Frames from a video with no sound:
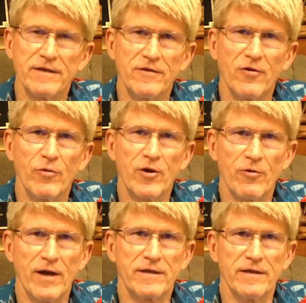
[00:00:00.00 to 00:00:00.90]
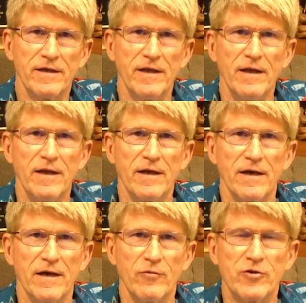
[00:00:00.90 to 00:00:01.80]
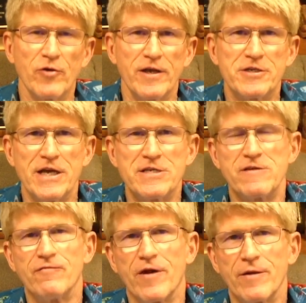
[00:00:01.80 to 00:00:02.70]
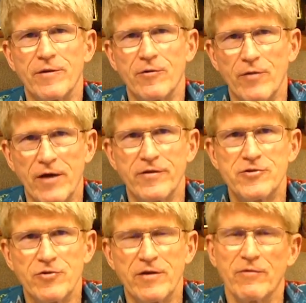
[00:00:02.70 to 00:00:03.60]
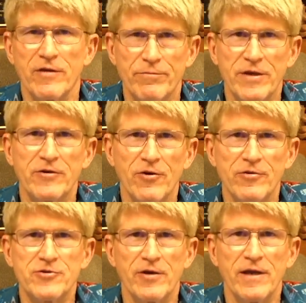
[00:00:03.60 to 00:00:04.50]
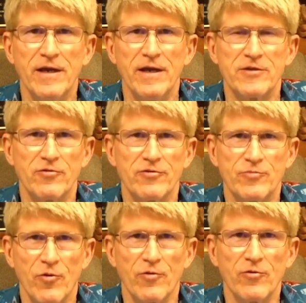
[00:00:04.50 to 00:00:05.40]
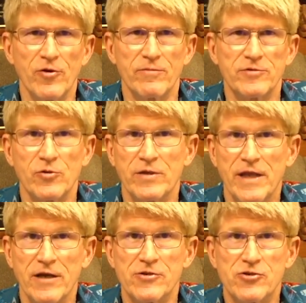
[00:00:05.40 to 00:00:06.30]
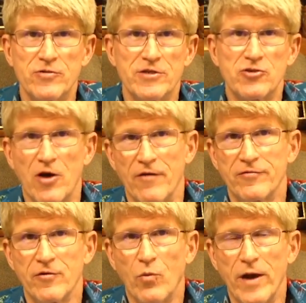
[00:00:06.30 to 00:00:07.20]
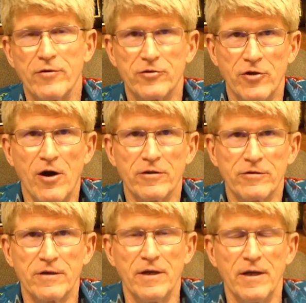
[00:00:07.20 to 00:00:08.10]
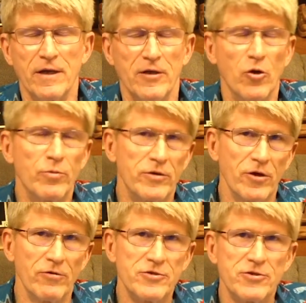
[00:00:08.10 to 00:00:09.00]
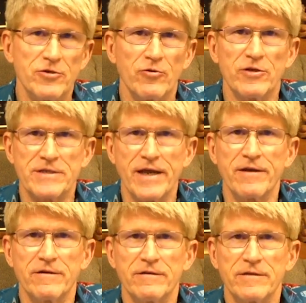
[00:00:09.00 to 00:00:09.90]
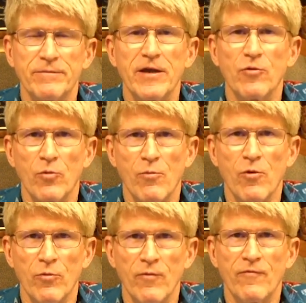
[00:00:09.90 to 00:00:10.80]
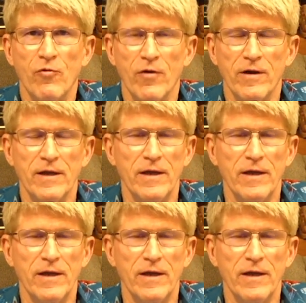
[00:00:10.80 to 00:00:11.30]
it or we correct it. We try to change the environment around the joint, around the big toe joint, so there's more room. So we take a shoe that's softer, wider, taller, an open-toed shoe or a sandal to make more room for it.